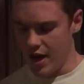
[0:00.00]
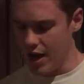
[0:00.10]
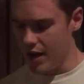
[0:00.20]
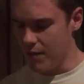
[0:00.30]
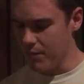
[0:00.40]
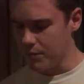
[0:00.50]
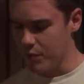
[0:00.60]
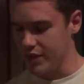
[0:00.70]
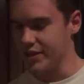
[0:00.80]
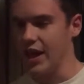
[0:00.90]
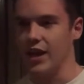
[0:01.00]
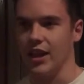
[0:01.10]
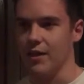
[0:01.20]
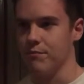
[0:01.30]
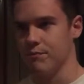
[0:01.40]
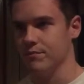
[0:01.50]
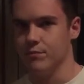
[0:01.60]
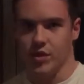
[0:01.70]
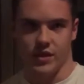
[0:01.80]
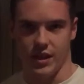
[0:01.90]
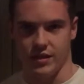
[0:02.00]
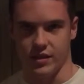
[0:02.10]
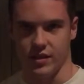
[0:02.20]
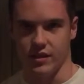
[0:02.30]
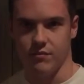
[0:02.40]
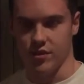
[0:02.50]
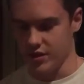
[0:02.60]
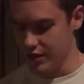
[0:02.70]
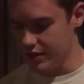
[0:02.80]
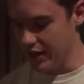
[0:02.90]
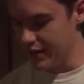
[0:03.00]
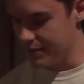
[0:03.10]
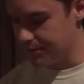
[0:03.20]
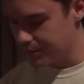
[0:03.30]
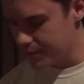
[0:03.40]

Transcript: but this is kind of like putting that to the test.